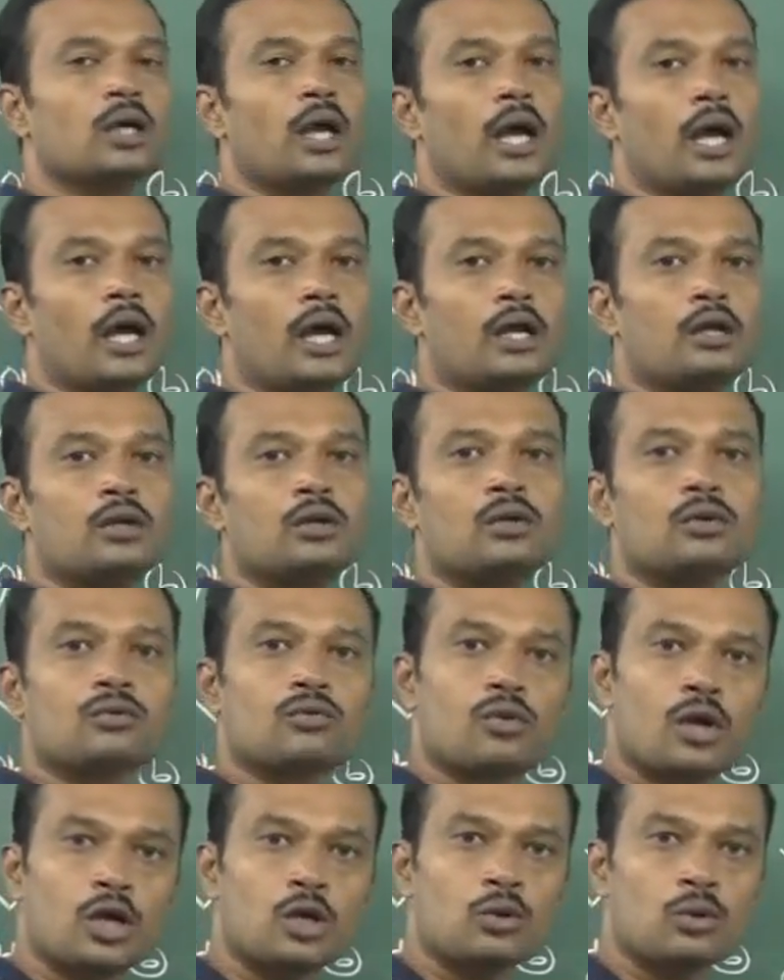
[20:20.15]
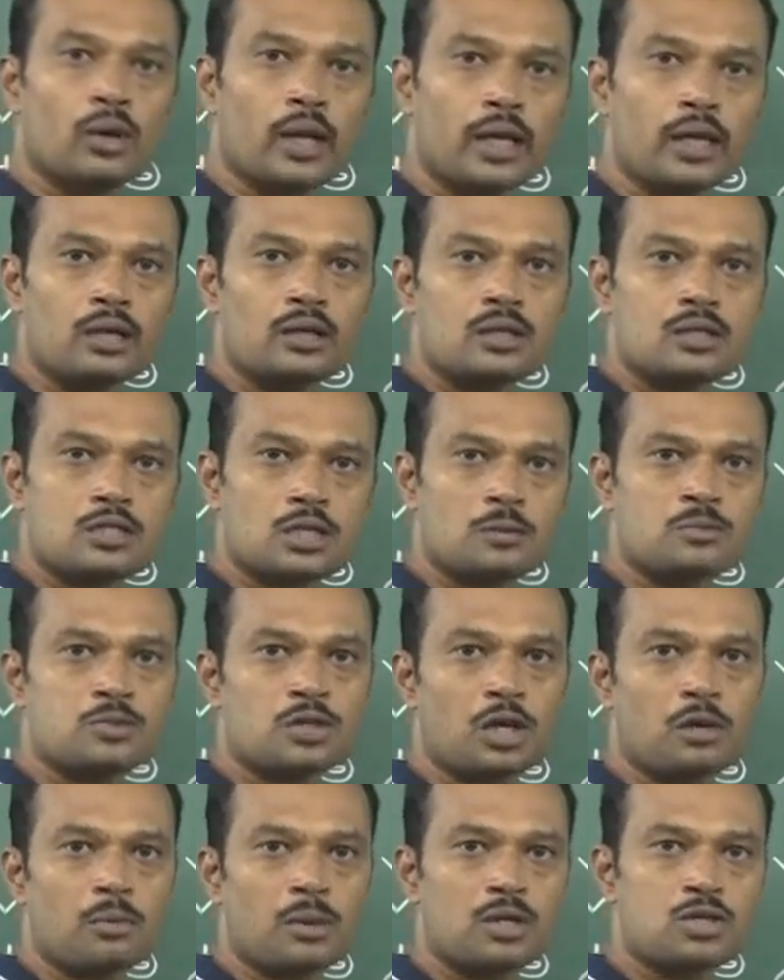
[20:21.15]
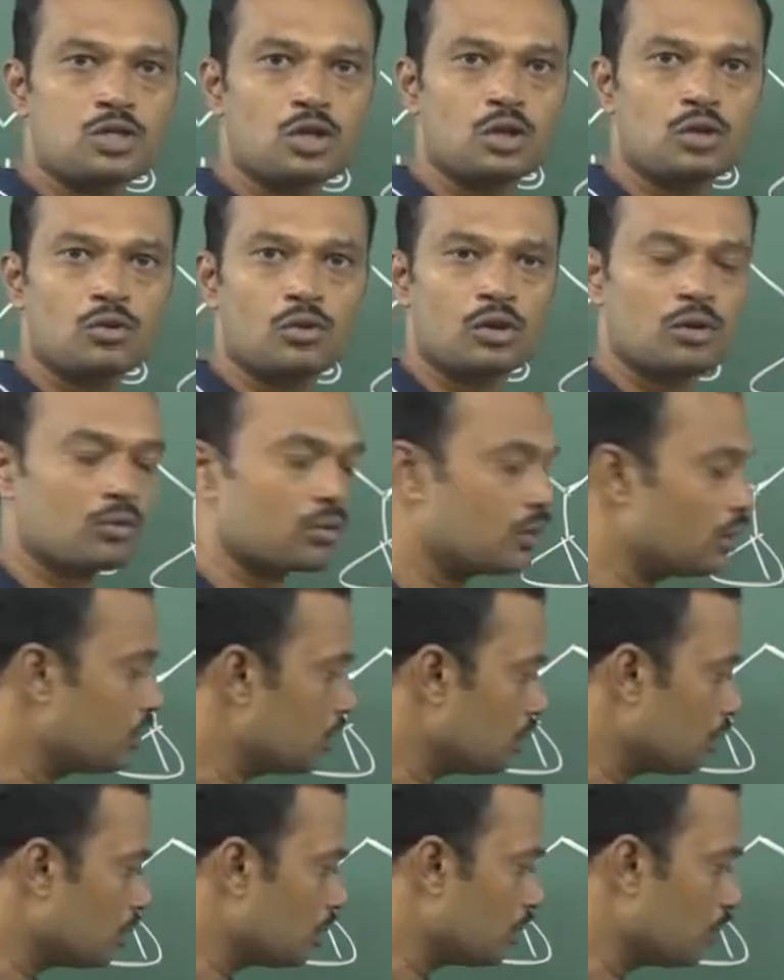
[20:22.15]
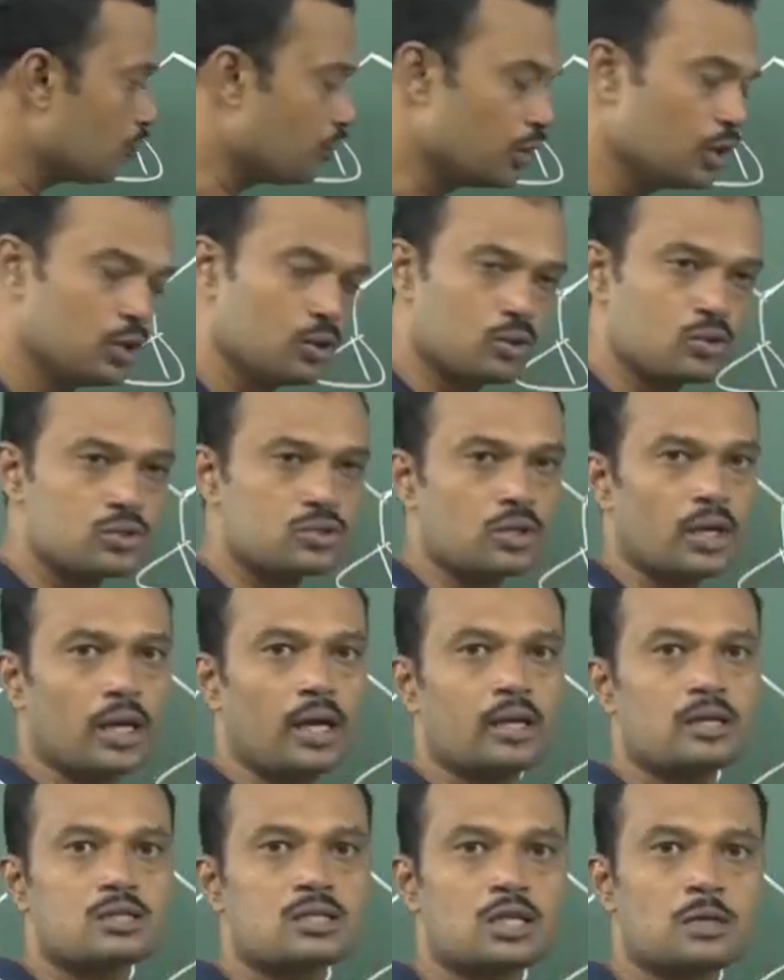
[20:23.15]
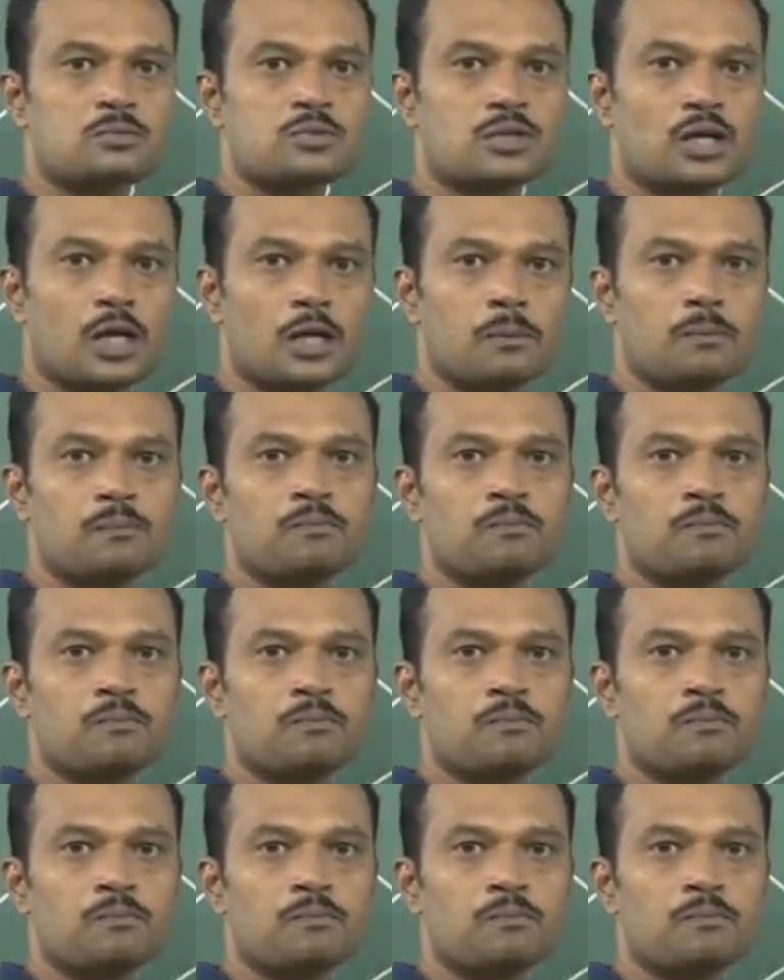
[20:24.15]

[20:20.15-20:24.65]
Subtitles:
and try to like, subscribe and share your videos, and subscribe